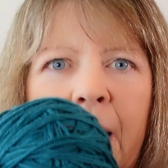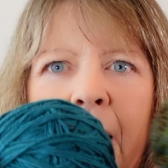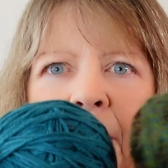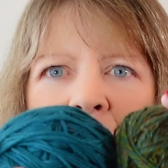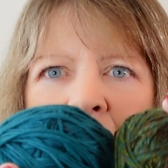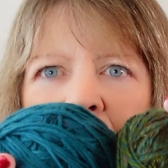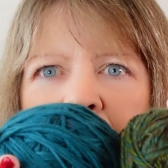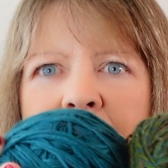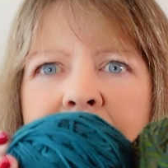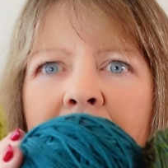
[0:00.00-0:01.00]
and
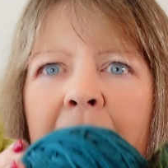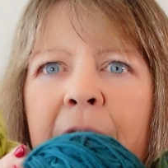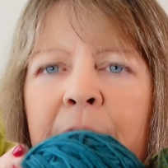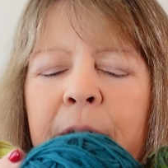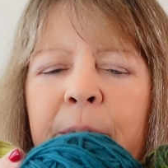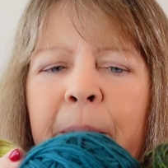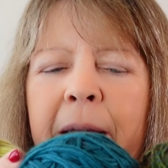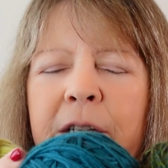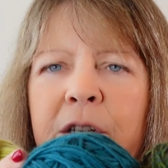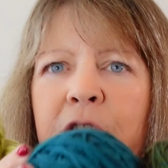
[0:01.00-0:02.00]
this and going
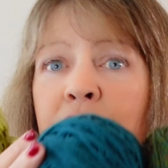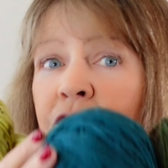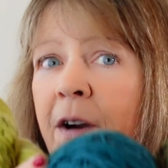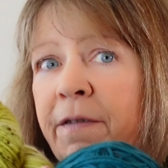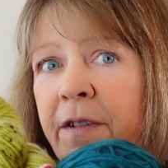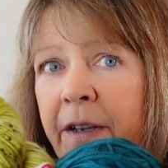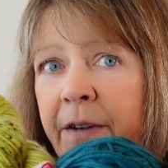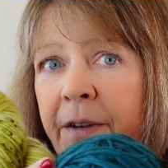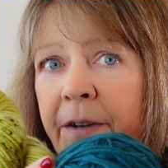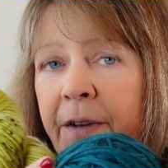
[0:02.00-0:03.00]
back to the Traveller
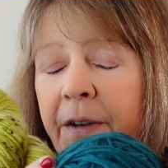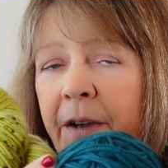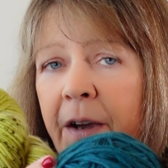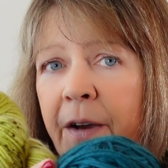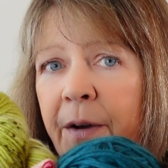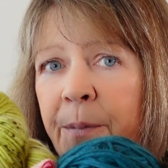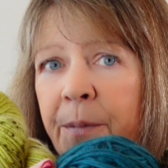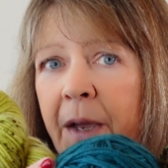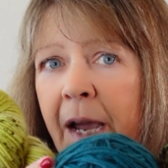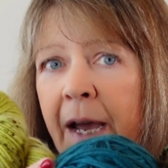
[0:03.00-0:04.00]

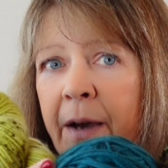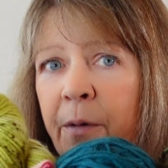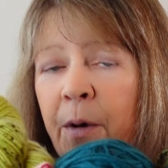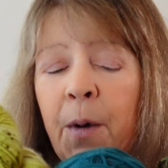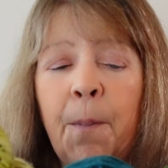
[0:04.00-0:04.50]
Cowl.